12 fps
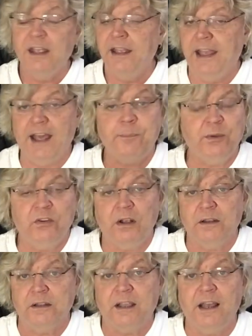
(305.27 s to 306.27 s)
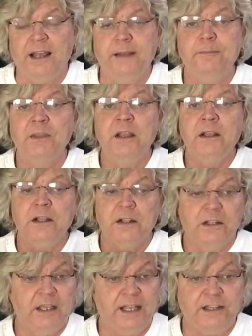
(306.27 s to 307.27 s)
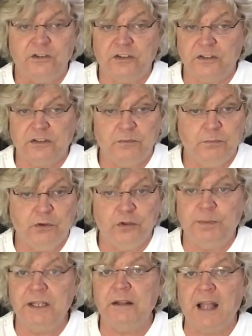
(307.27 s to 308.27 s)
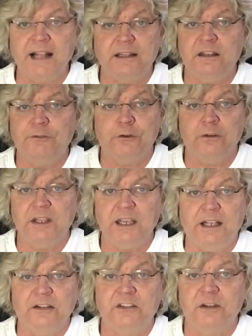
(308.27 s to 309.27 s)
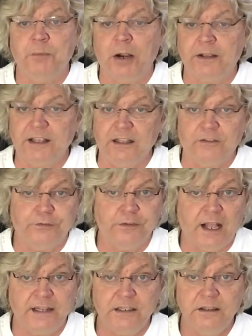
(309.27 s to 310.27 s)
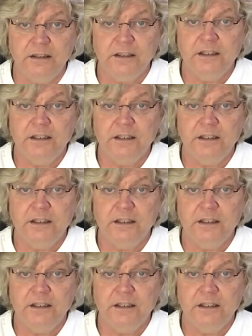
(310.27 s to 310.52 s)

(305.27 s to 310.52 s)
Happens all the time. And there's could be a lot of different things. The market gets flooded.